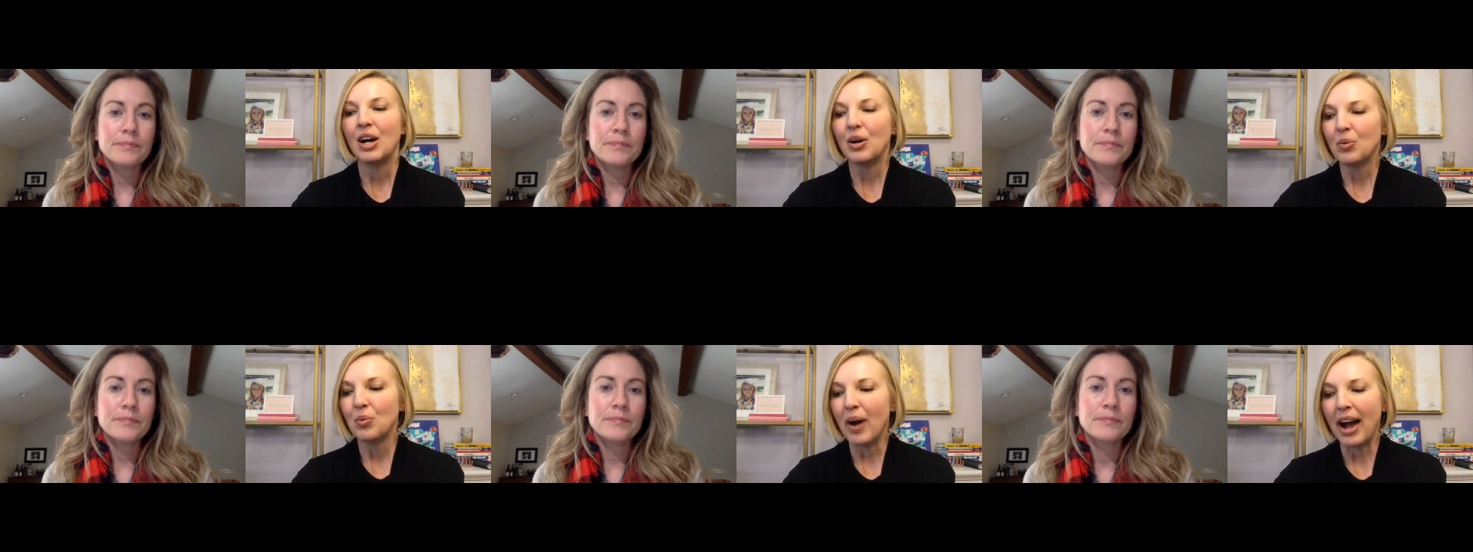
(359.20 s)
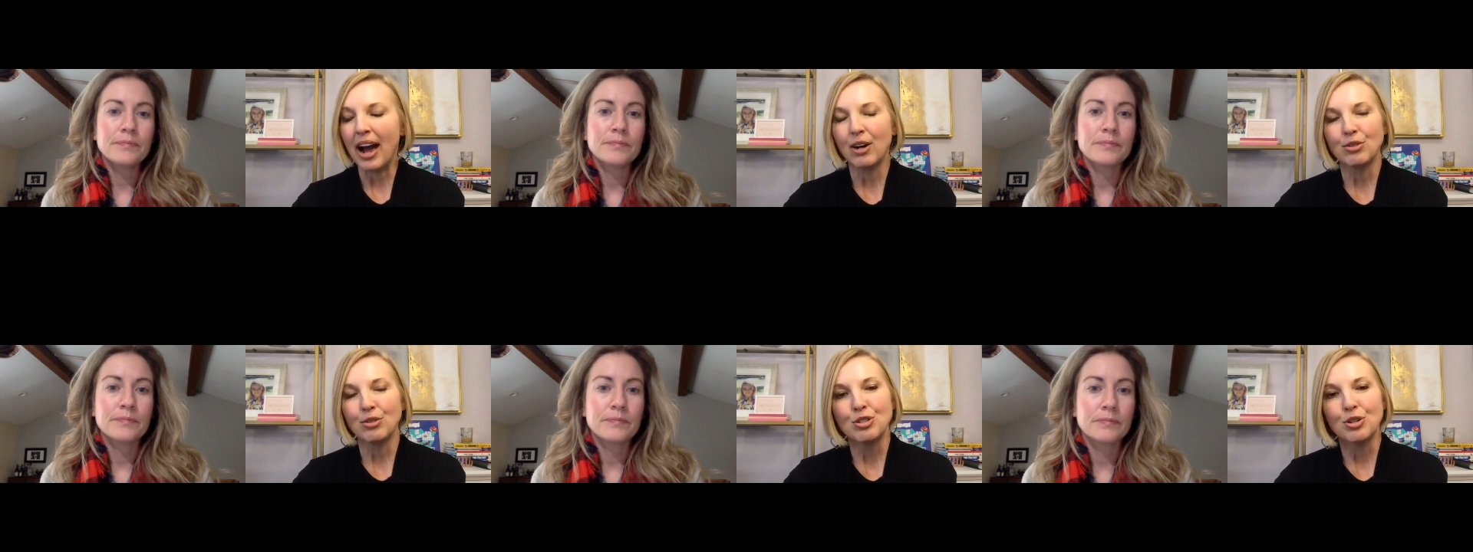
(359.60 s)

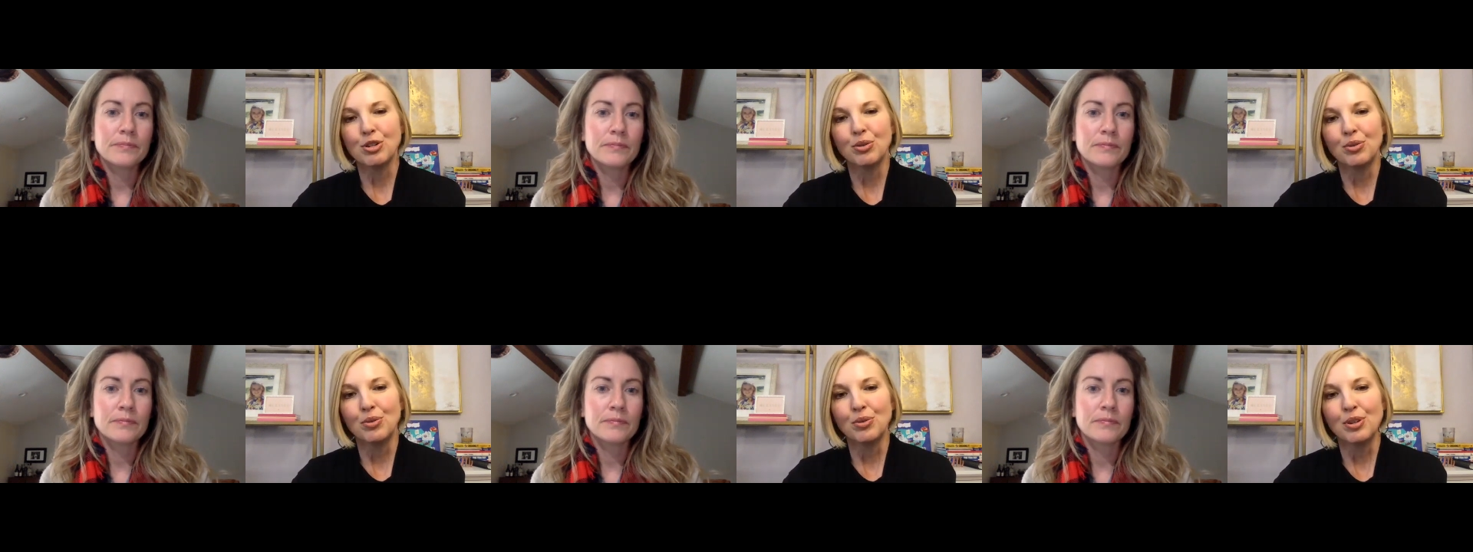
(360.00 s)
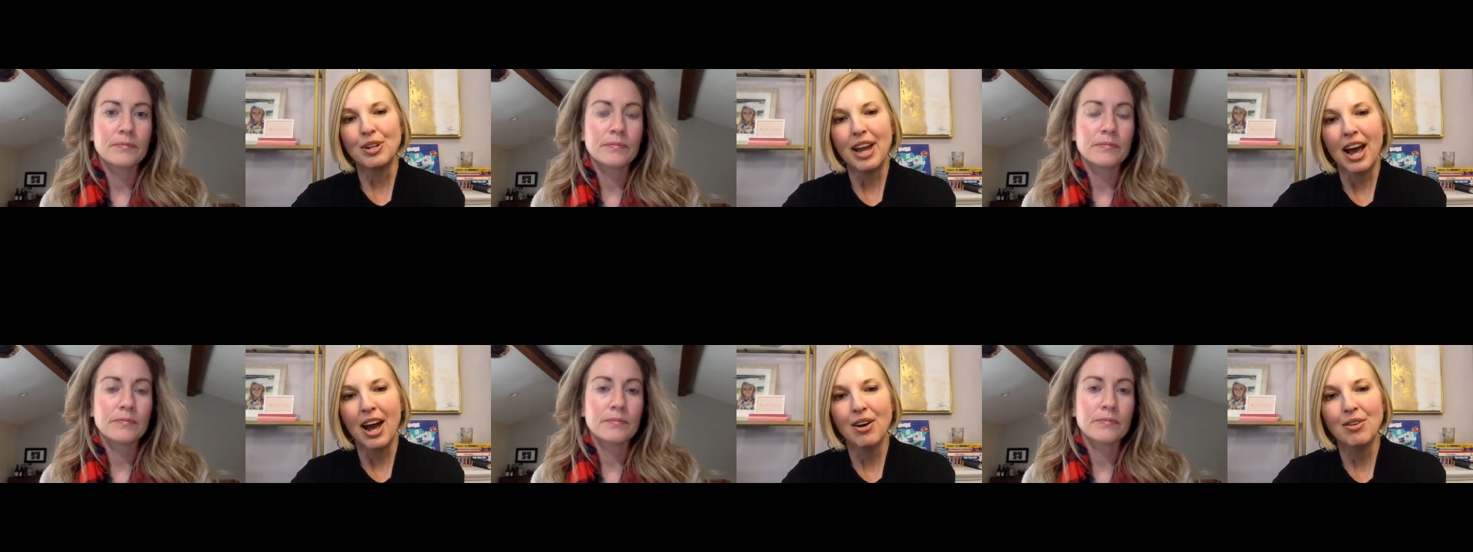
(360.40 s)
Speaker 1: Wow. So
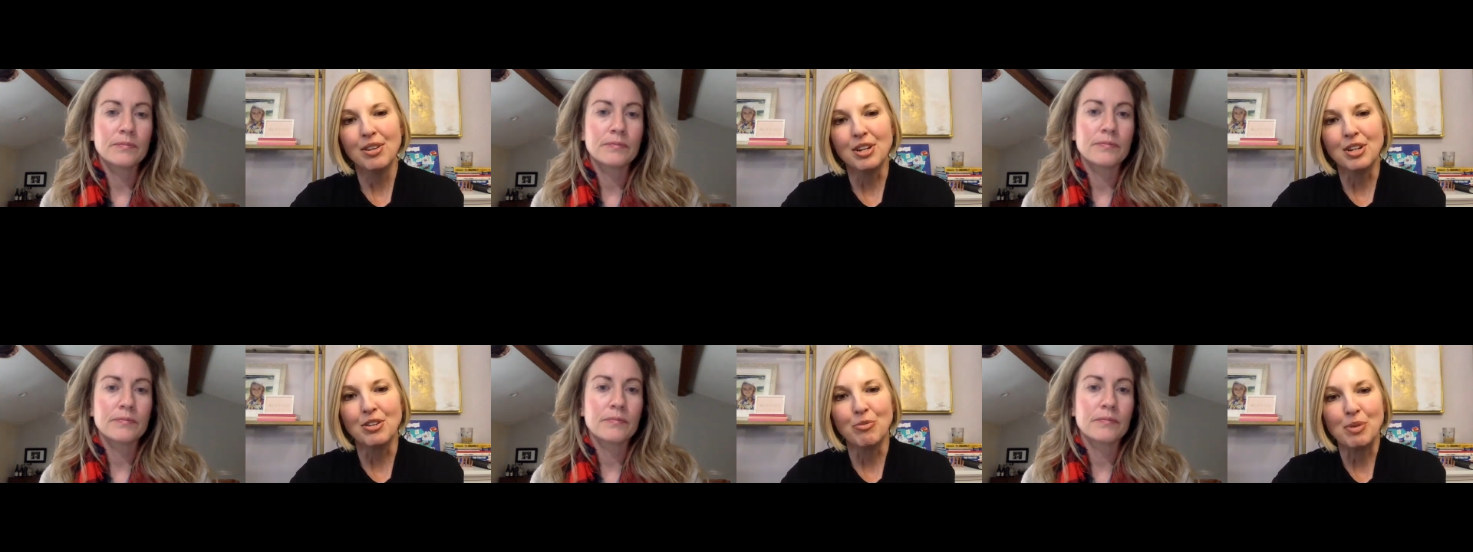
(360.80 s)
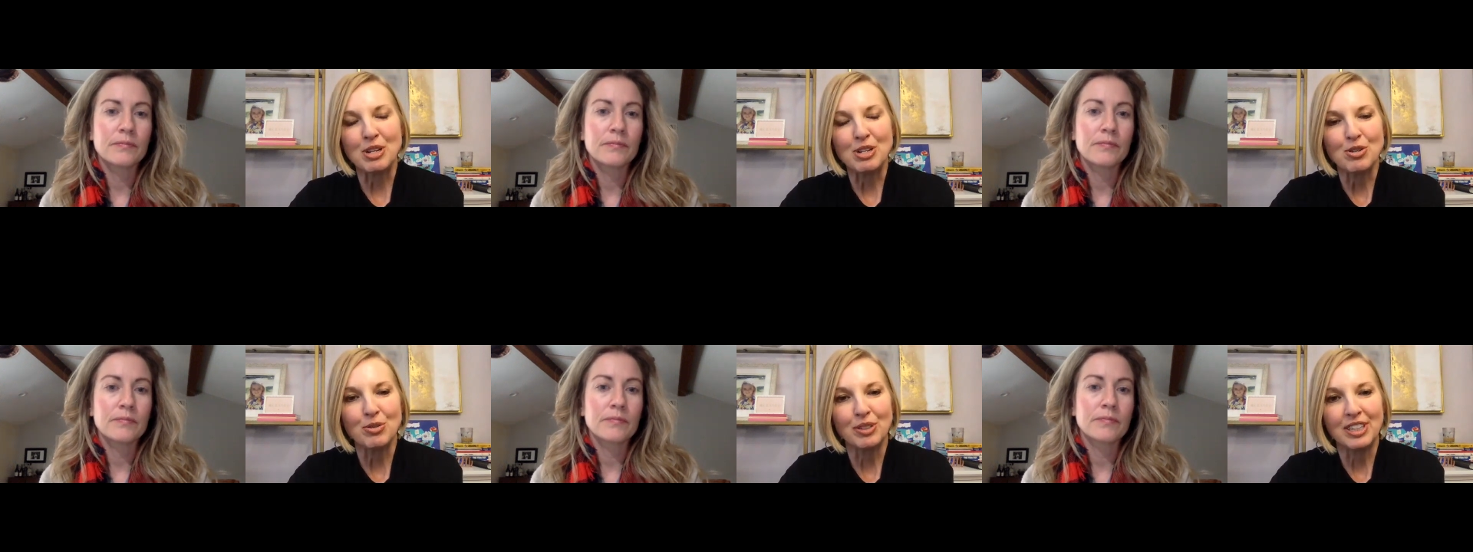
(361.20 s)
now that you've been
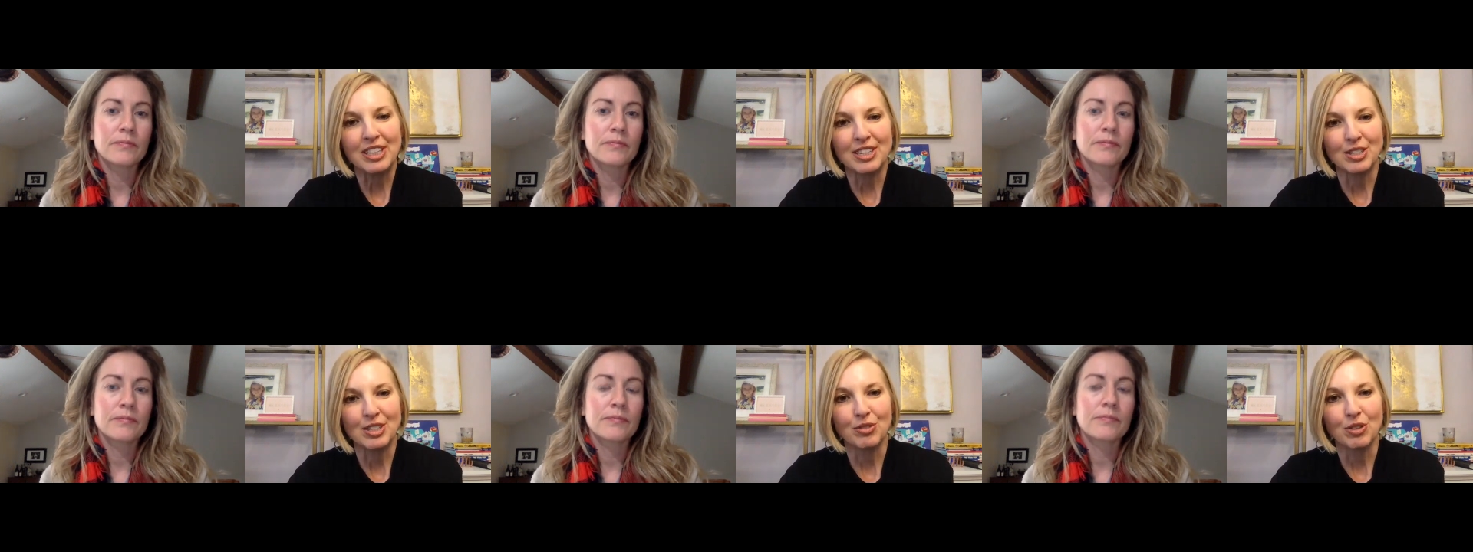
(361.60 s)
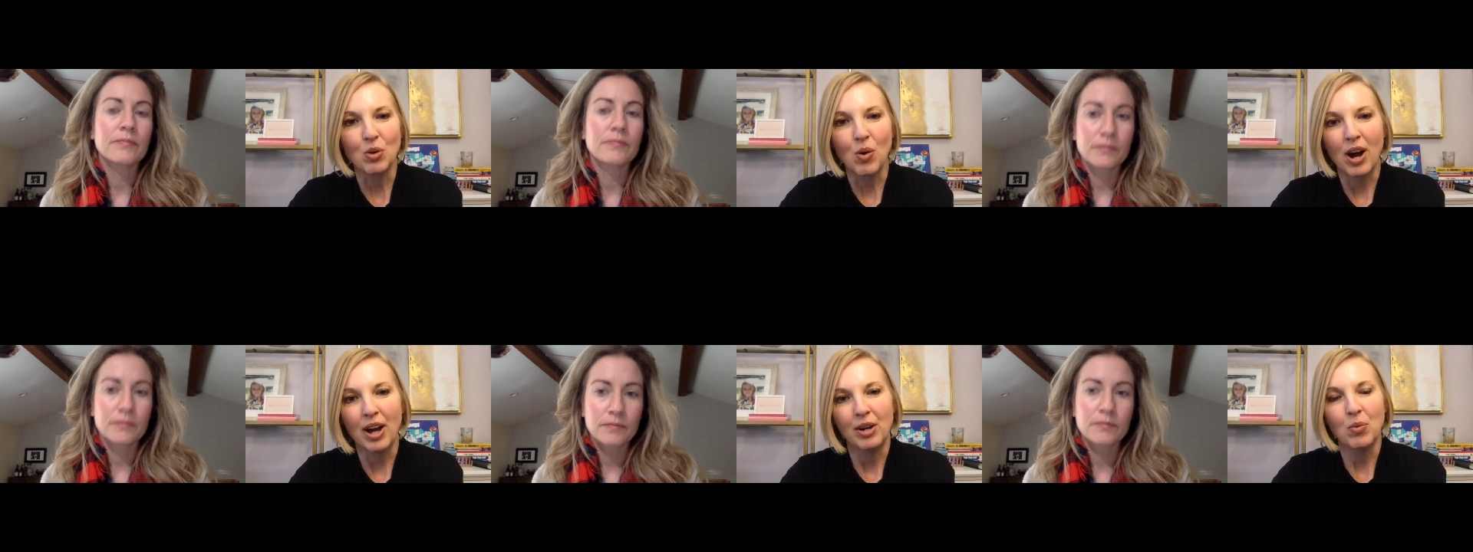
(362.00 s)
doing this for
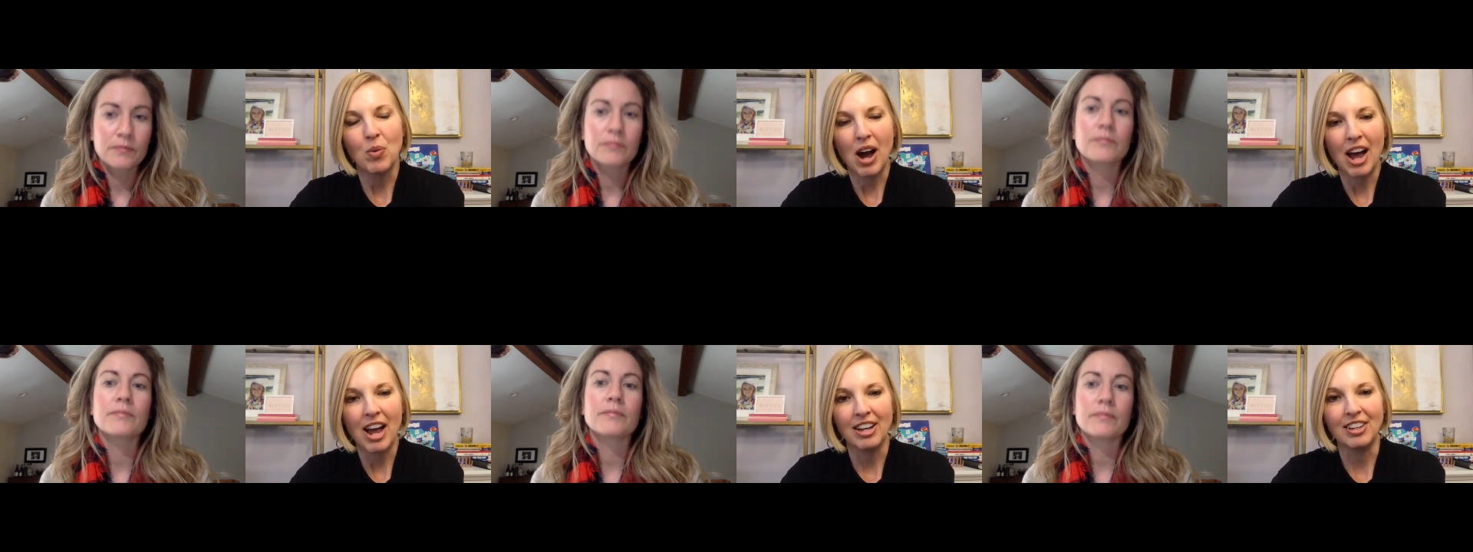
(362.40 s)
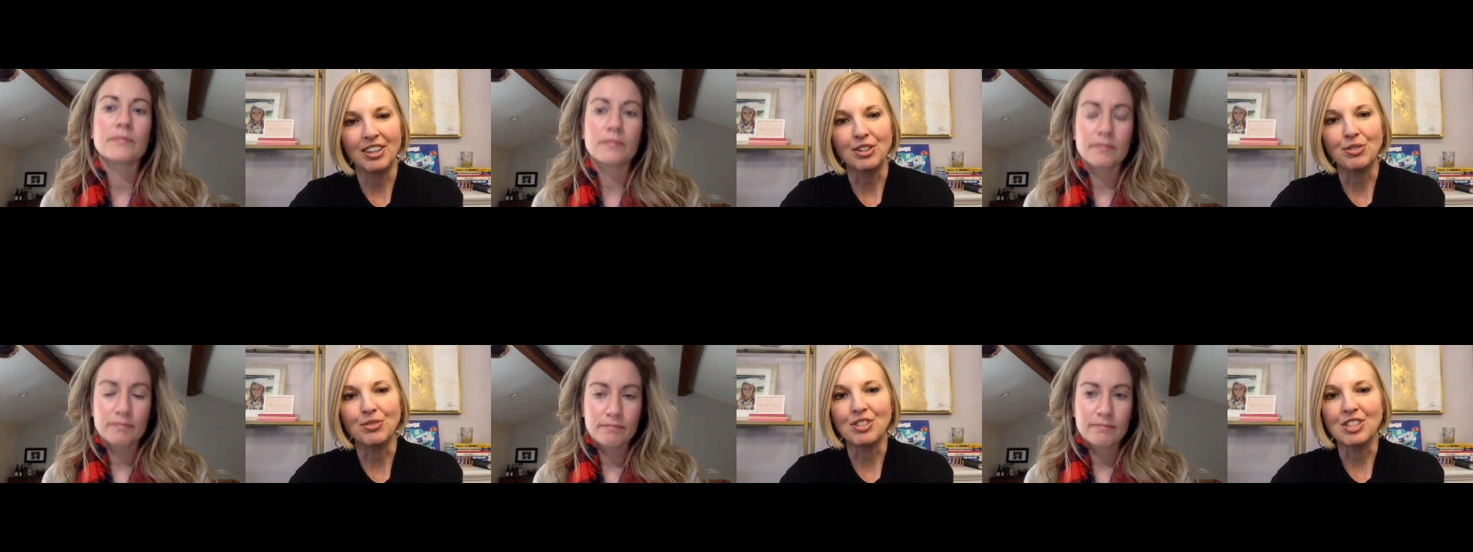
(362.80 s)
quite a while and
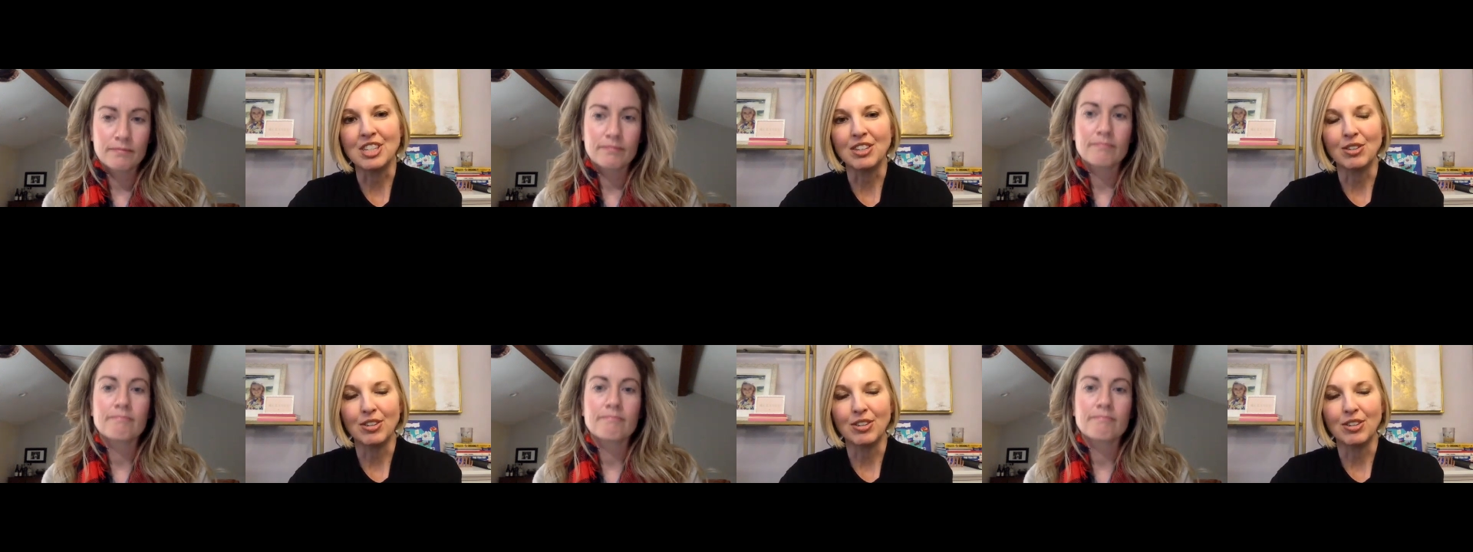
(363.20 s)
you've seen